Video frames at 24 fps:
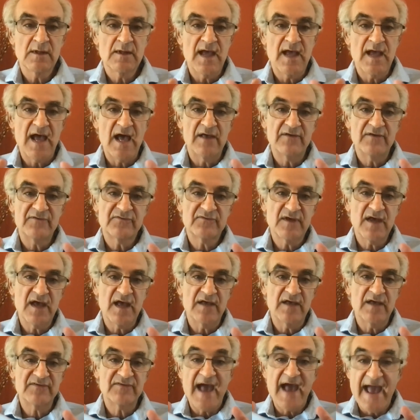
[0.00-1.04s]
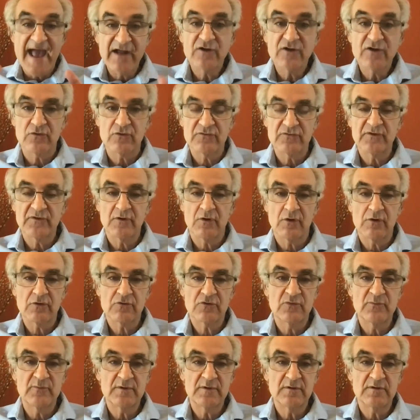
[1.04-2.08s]
as, as anchors in our
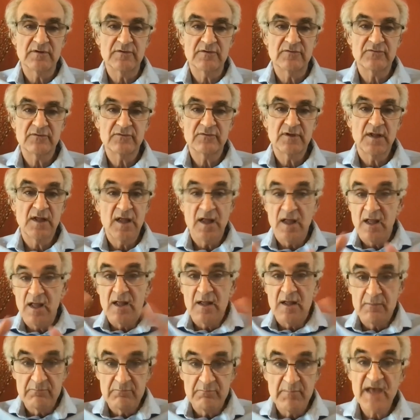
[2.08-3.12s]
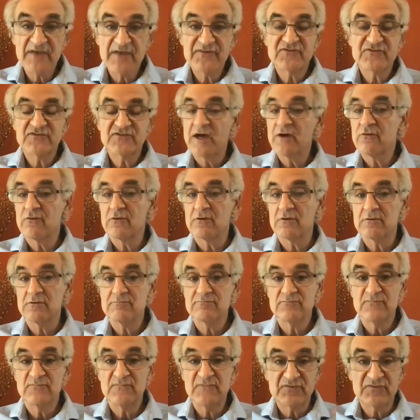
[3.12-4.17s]
communities. Mass General
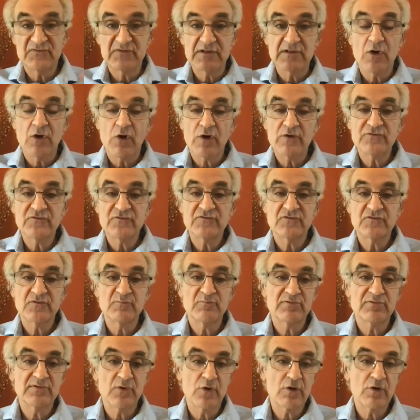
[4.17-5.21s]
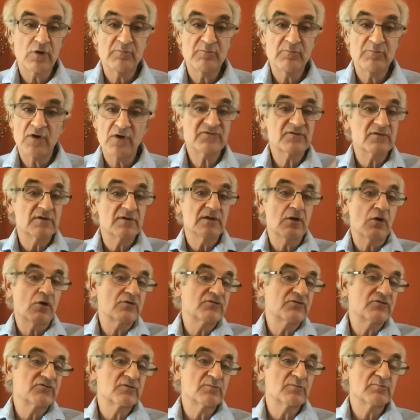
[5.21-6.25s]
is the largest employer in Boston, the
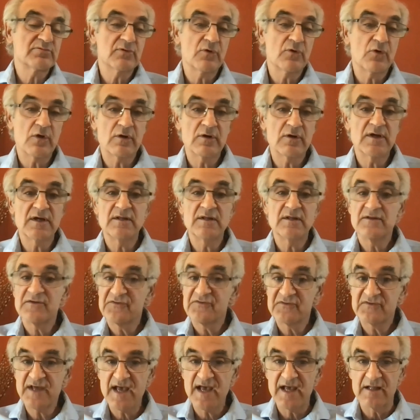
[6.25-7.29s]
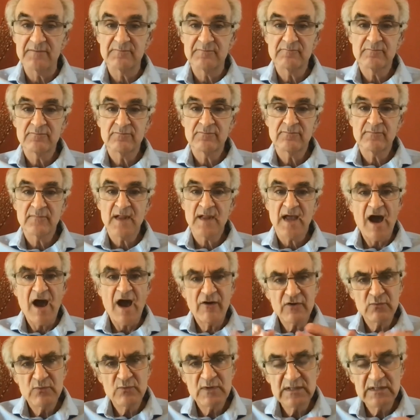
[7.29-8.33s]
largest employer in the state. How
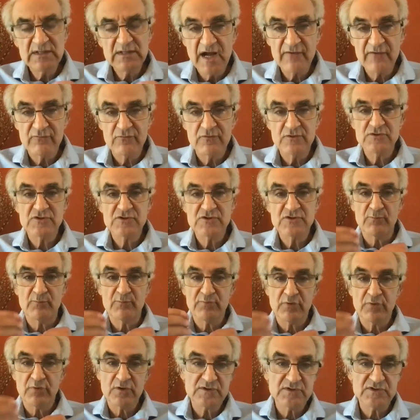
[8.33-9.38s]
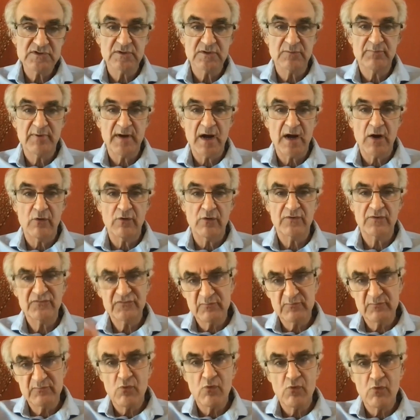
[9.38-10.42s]
can we leverage our purchasing power to
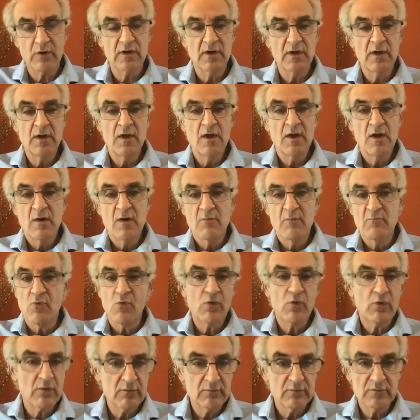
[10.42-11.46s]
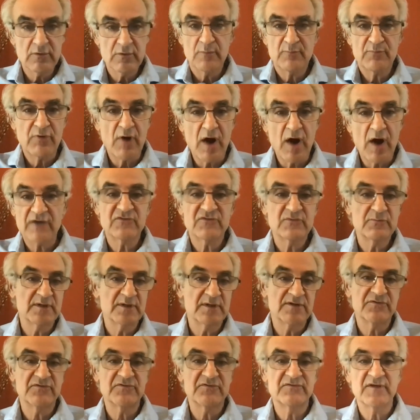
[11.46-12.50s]
support more
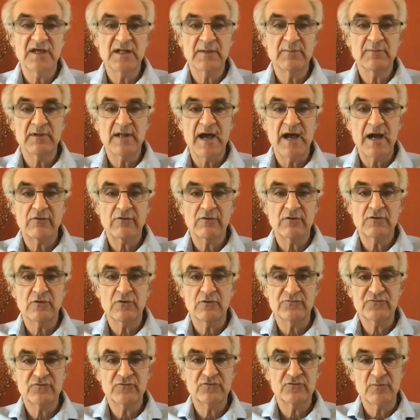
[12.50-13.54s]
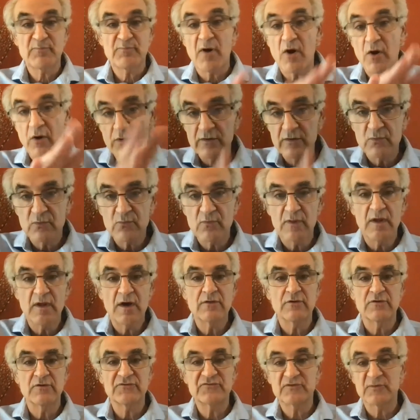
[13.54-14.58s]
proximate and sustainable agriculture, to partner with
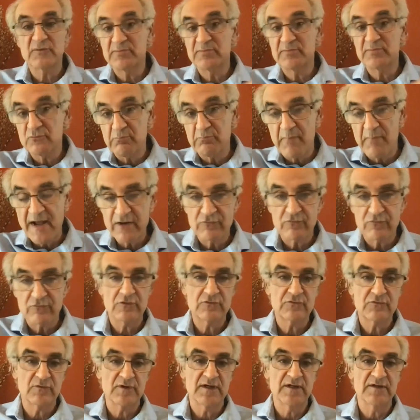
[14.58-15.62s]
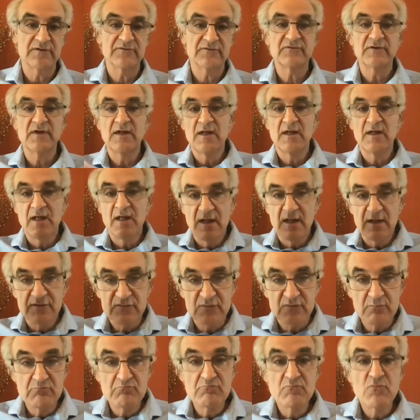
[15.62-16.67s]
others to build microgrids,
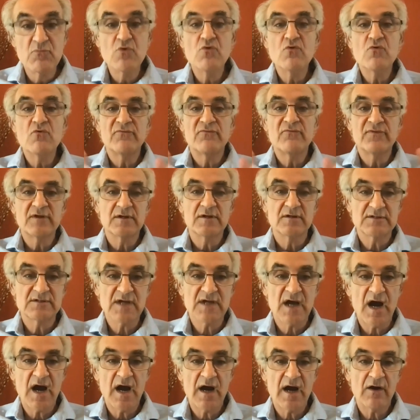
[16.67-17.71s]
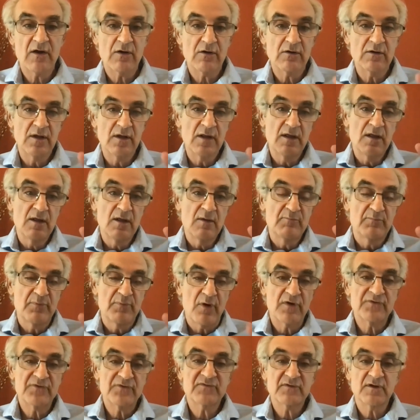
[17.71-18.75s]
to move the entire
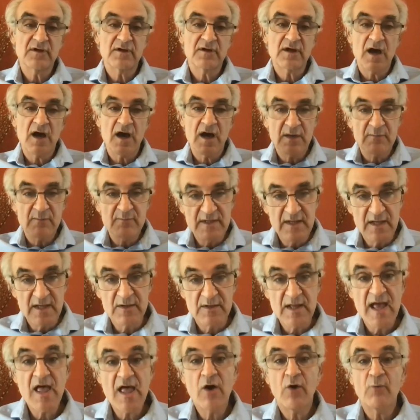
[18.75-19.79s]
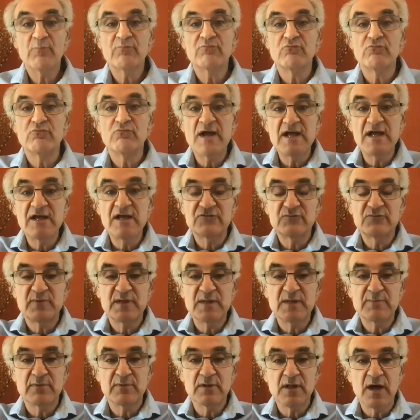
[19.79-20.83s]
Boston economy and help raise
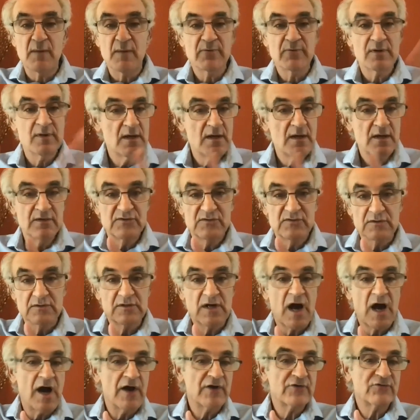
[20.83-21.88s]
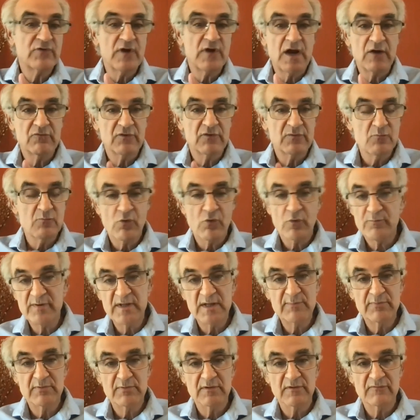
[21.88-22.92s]
people up, to contract with more
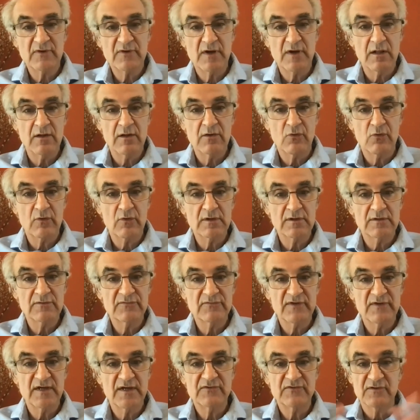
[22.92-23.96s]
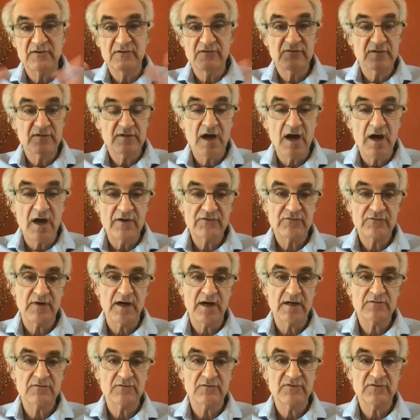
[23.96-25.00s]
people of color organizations and
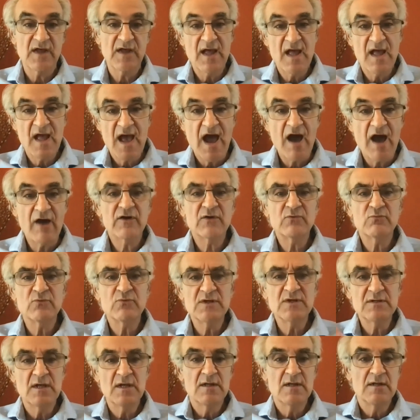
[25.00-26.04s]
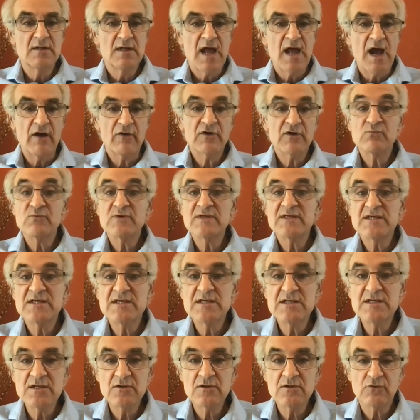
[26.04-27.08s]
contractors? How can we, how can we
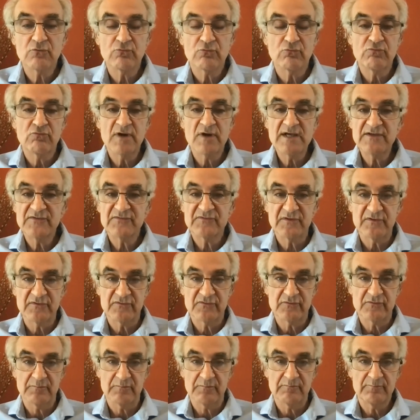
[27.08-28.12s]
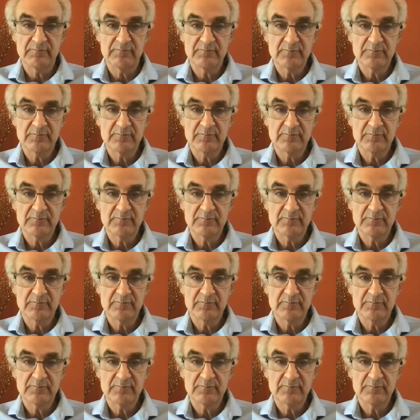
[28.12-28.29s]
heal racism